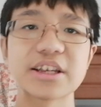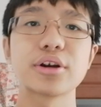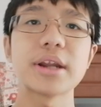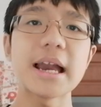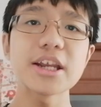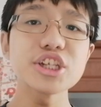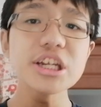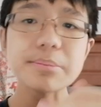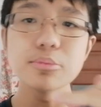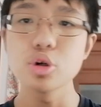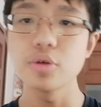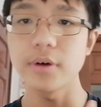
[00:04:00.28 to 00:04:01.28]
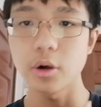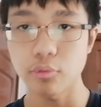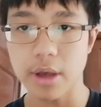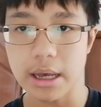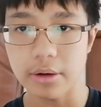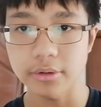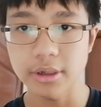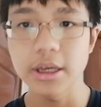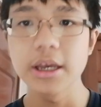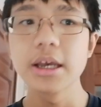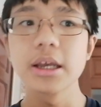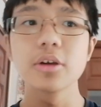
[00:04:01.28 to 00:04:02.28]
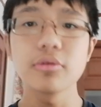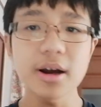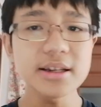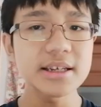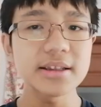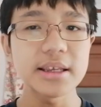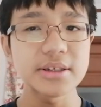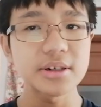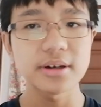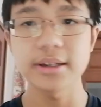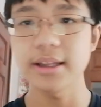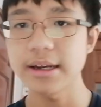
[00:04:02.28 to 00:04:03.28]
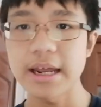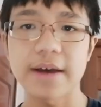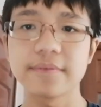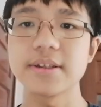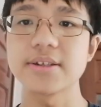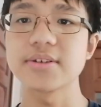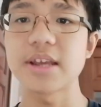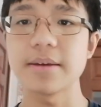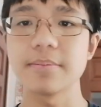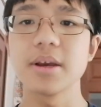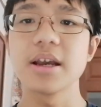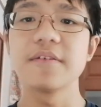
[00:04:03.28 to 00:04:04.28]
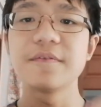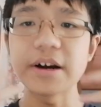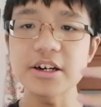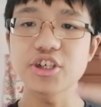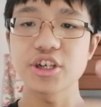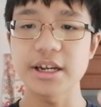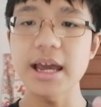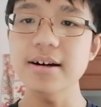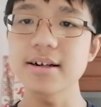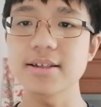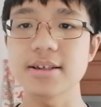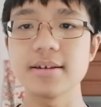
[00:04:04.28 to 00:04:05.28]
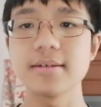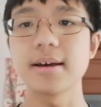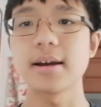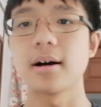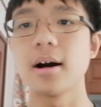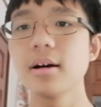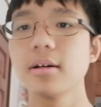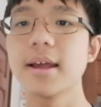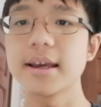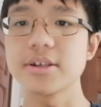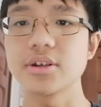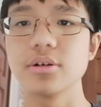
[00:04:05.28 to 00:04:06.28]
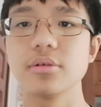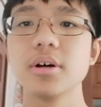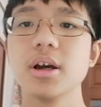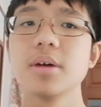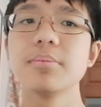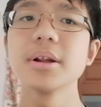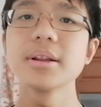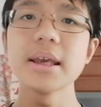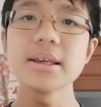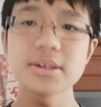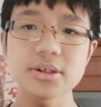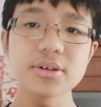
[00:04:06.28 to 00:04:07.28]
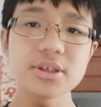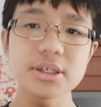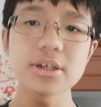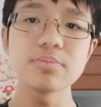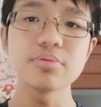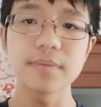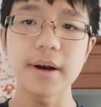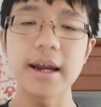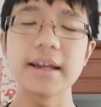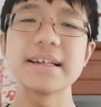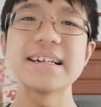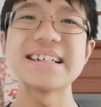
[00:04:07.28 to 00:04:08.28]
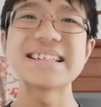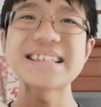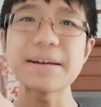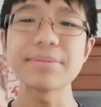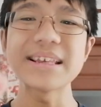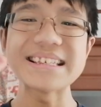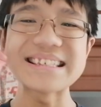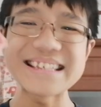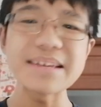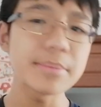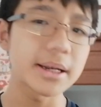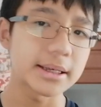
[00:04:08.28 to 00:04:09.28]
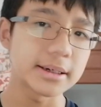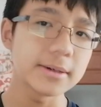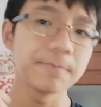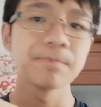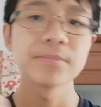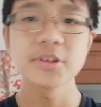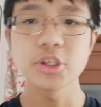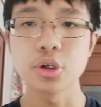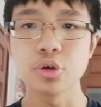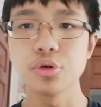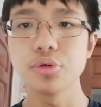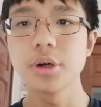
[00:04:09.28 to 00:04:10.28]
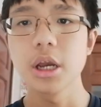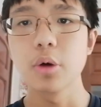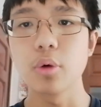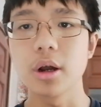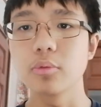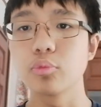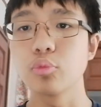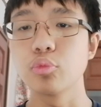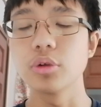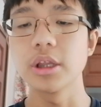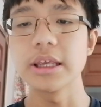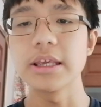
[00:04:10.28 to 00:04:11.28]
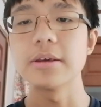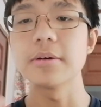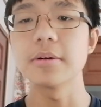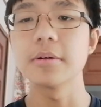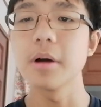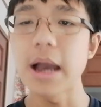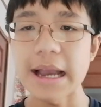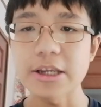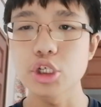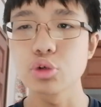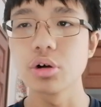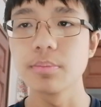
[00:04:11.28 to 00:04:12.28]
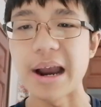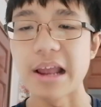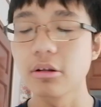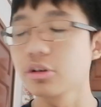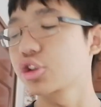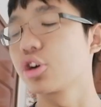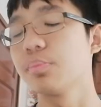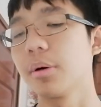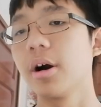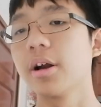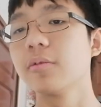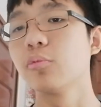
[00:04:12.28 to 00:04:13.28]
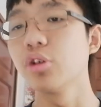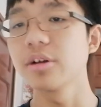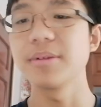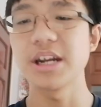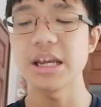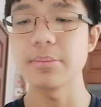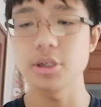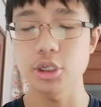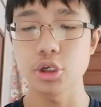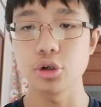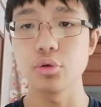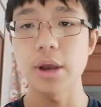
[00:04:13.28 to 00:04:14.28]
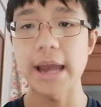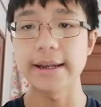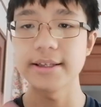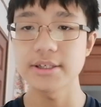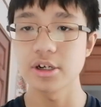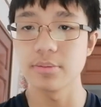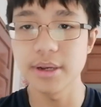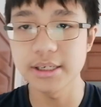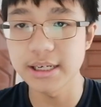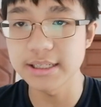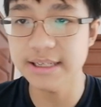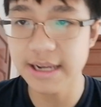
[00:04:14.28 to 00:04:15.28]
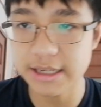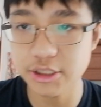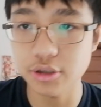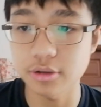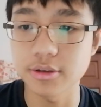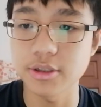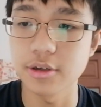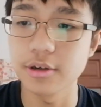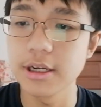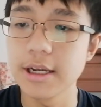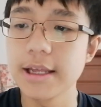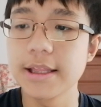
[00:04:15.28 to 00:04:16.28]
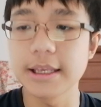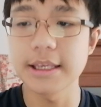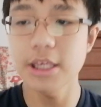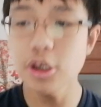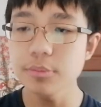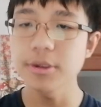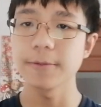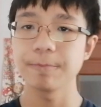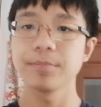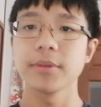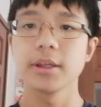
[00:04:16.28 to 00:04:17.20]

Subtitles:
that could actually move around. Granted, they still didn't have the same functionality that our legs do, but they could still provide something similar to what the actual biological part would have been able to do had it still been attached onto the human.